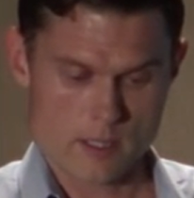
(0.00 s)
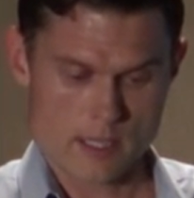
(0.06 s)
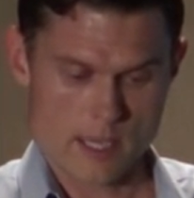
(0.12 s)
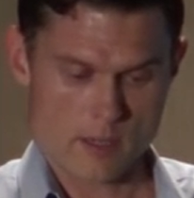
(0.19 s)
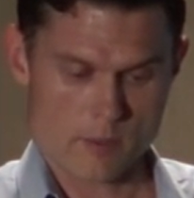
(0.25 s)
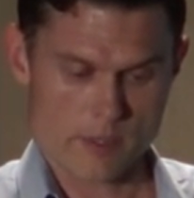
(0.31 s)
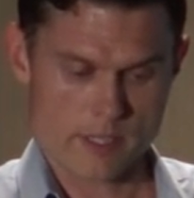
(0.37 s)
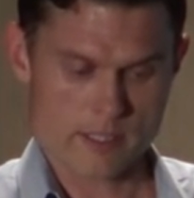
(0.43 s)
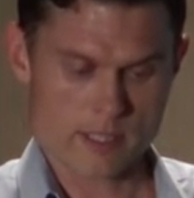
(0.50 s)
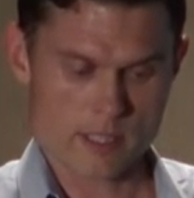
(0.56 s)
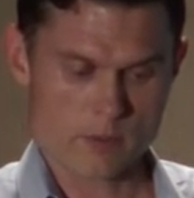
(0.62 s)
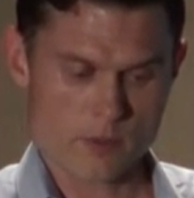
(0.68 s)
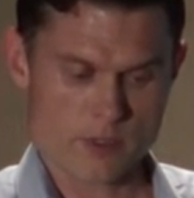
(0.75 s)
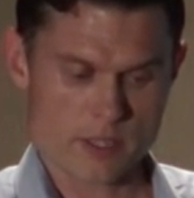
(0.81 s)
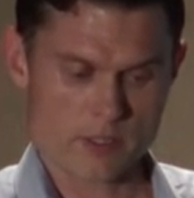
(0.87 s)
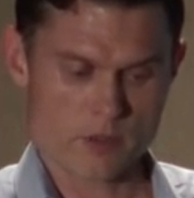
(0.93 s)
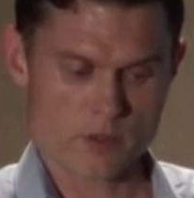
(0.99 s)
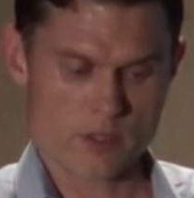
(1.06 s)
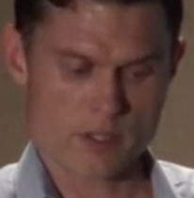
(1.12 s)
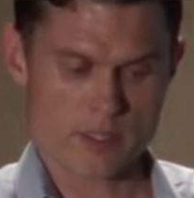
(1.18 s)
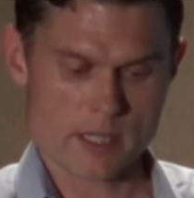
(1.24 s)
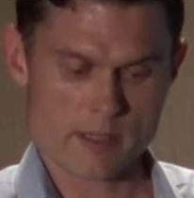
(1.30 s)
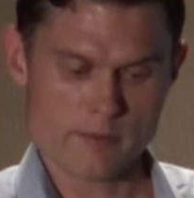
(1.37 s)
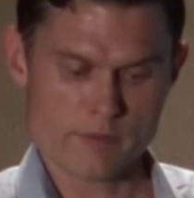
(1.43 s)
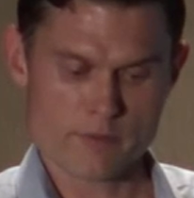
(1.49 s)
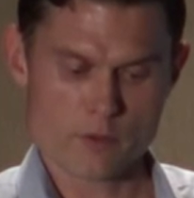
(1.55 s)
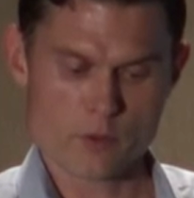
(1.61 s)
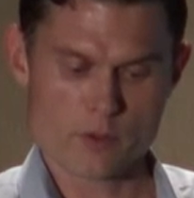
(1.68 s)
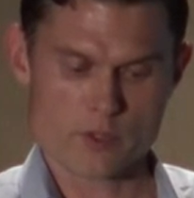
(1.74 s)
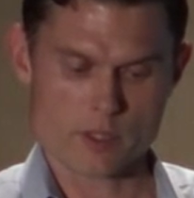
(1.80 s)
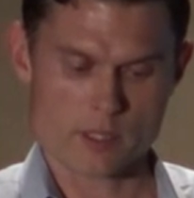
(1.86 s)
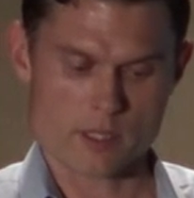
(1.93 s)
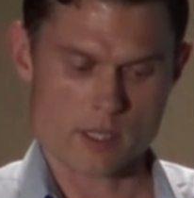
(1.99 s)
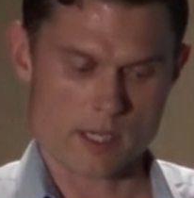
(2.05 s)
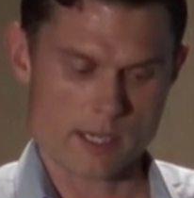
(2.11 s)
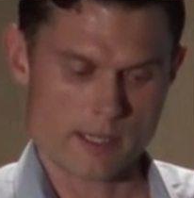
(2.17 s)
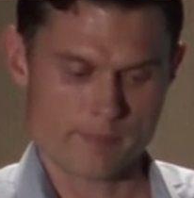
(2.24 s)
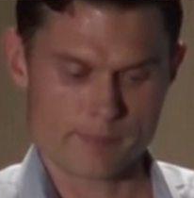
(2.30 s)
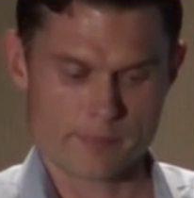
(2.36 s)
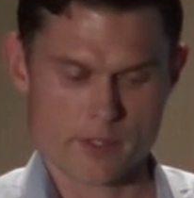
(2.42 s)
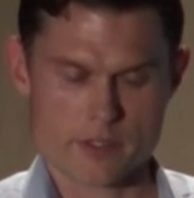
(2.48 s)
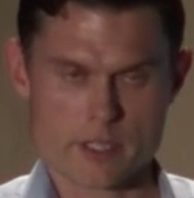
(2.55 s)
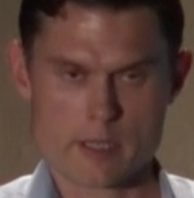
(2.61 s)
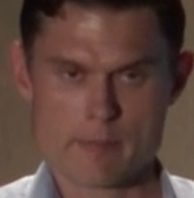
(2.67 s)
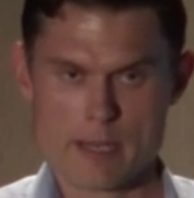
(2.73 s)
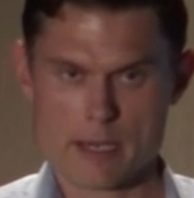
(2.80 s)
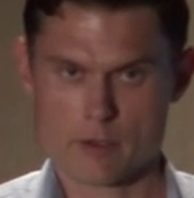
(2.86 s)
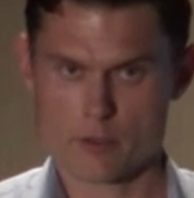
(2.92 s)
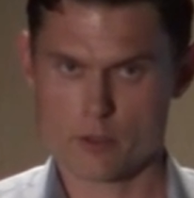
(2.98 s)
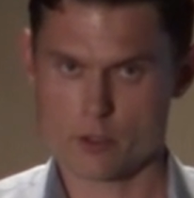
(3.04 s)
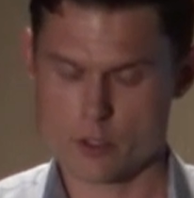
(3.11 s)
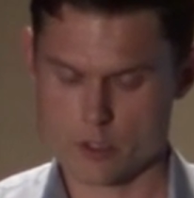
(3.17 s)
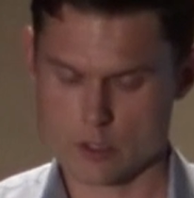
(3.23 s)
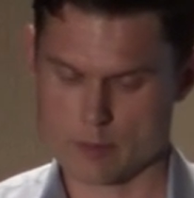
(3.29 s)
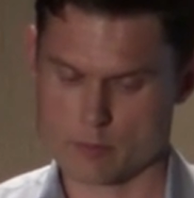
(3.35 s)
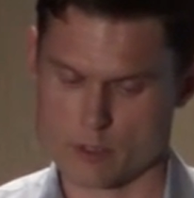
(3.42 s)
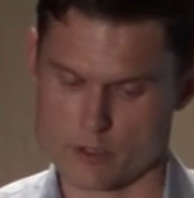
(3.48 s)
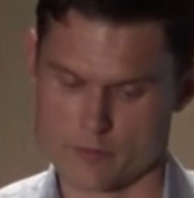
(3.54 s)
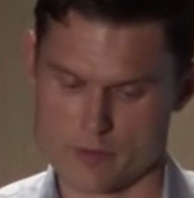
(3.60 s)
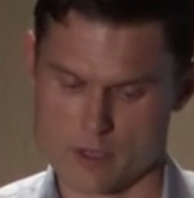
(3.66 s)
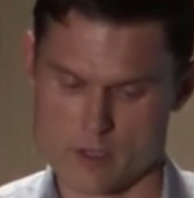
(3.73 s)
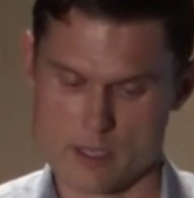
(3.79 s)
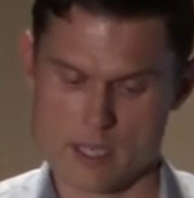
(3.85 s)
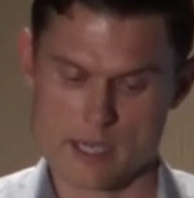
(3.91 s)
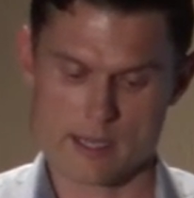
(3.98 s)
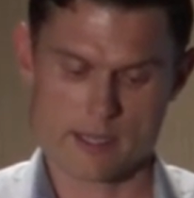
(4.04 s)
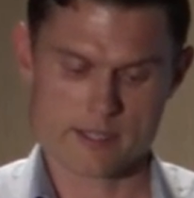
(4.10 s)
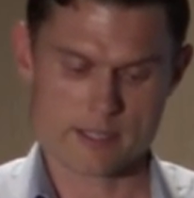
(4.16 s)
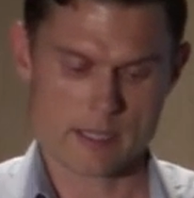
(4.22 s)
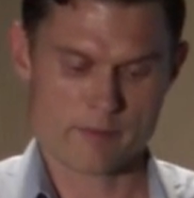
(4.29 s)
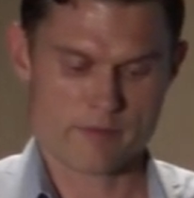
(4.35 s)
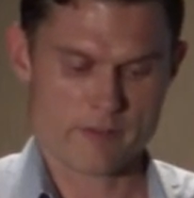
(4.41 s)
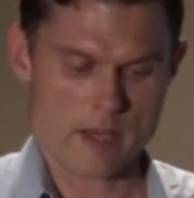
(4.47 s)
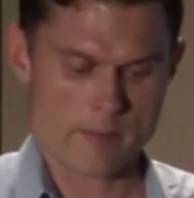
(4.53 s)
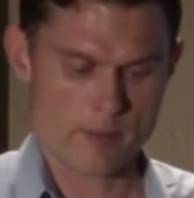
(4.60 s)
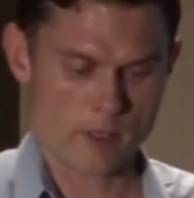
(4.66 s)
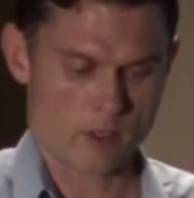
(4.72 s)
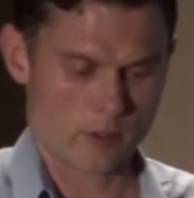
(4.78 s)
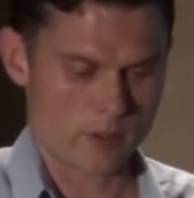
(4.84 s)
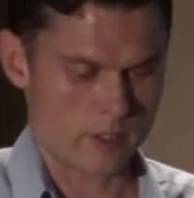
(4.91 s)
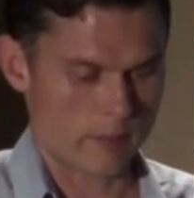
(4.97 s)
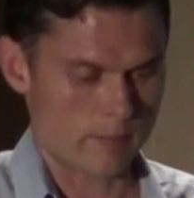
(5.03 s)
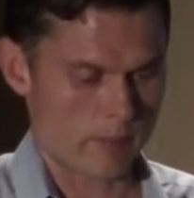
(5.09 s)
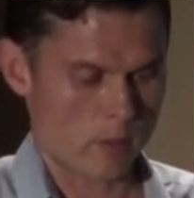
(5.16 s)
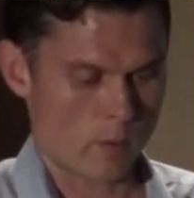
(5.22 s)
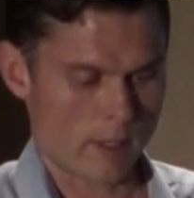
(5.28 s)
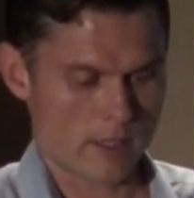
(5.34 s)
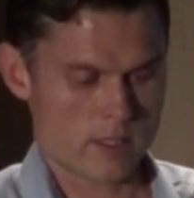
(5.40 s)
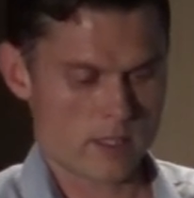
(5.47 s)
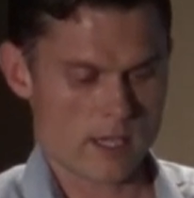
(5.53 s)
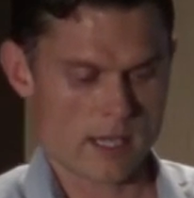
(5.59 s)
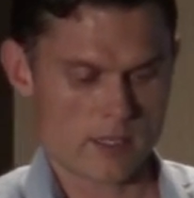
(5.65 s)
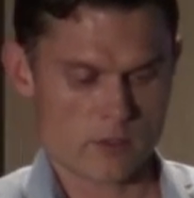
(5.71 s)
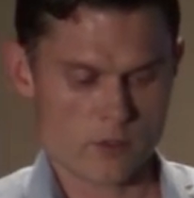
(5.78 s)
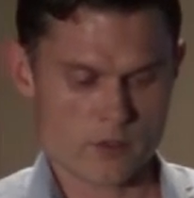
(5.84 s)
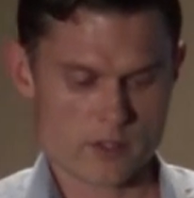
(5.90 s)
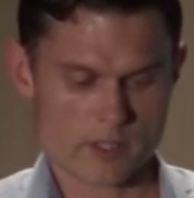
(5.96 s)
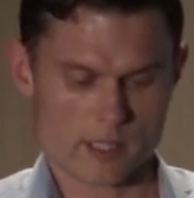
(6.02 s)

and what they did was they used the same foods in the diet, the same macronutrient profile, and the same fiber content, but one diet used the